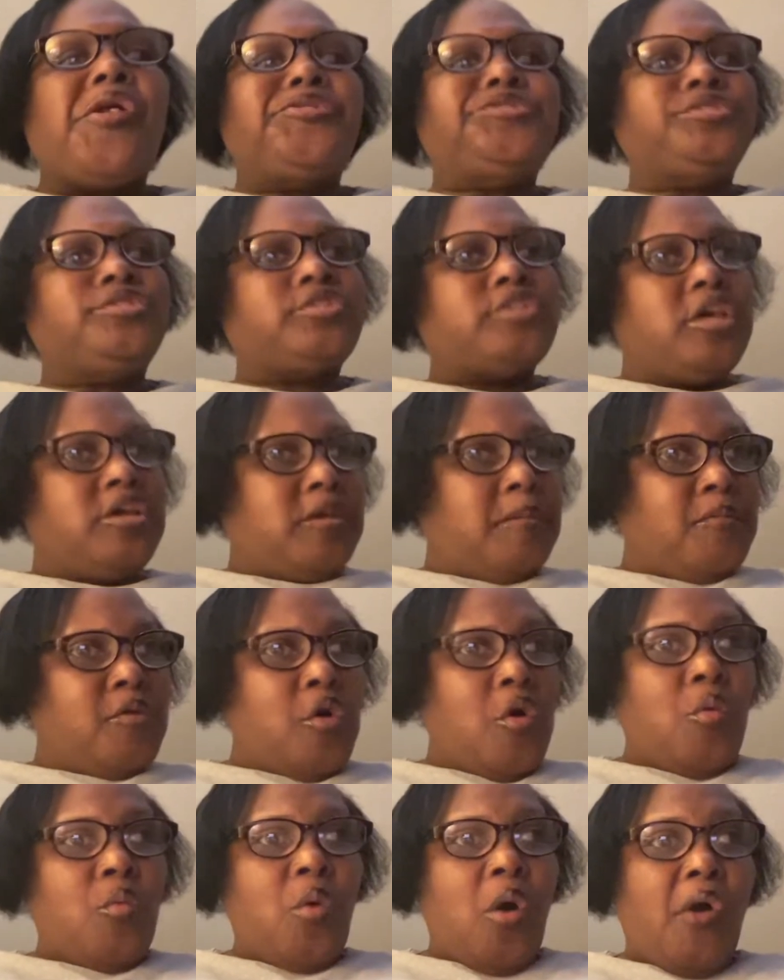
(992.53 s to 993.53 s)
Because I'm
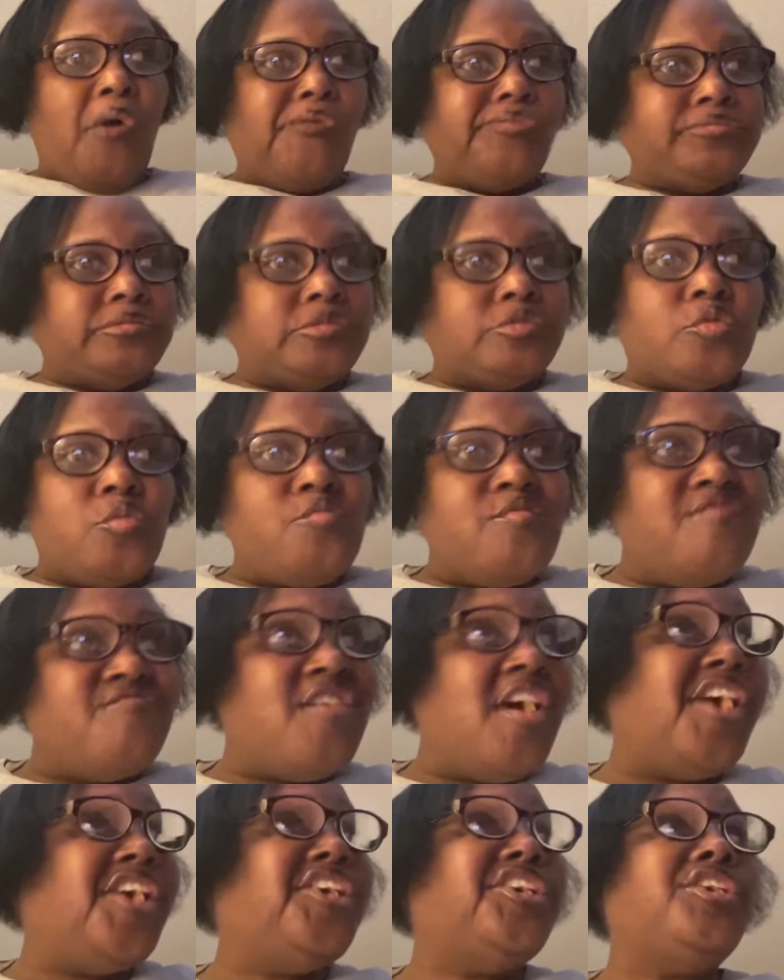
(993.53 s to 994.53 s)
going to walk with
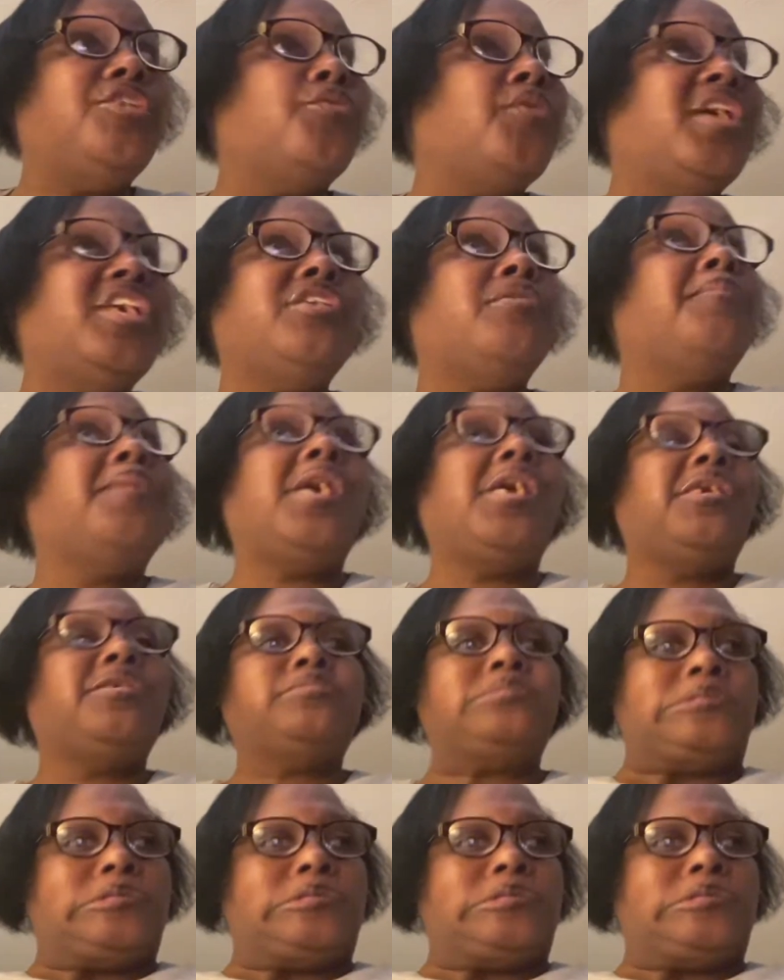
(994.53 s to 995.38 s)
Aiden away on my.